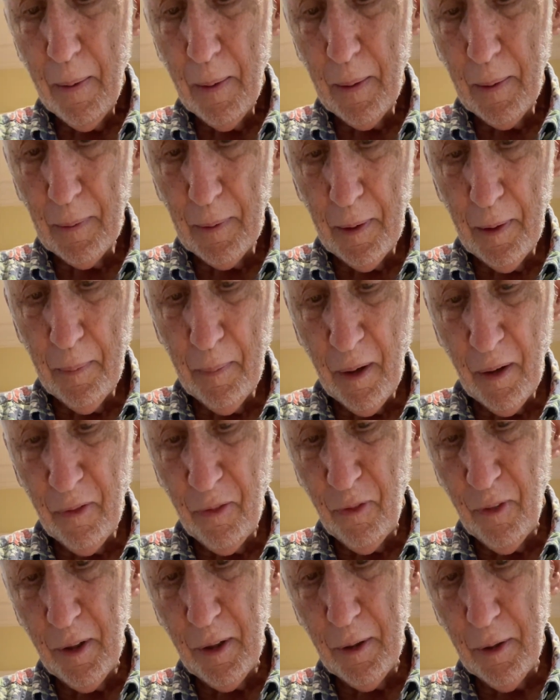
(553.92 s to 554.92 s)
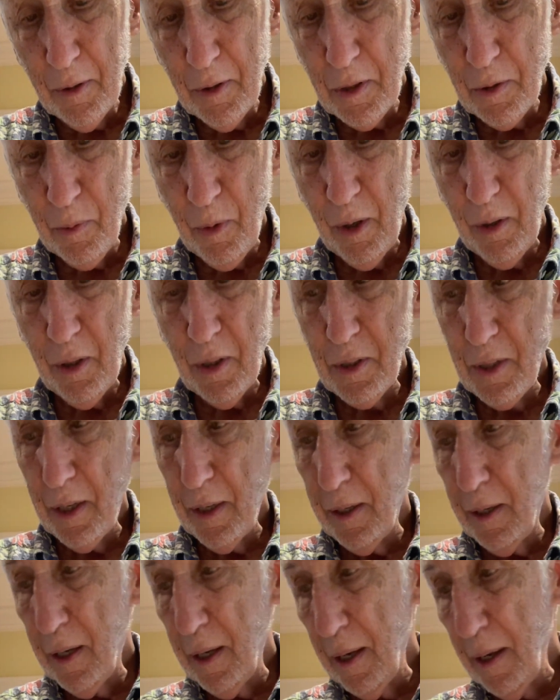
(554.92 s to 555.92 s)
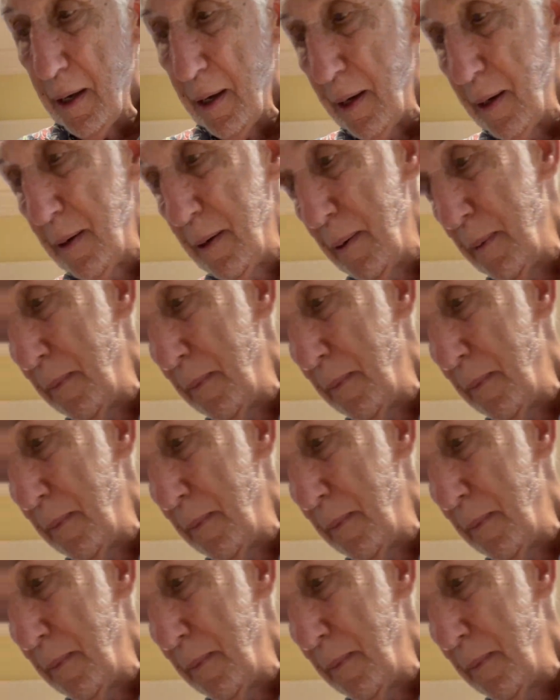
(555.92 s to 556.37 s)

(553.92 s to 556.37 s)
Clean my finger as well as I can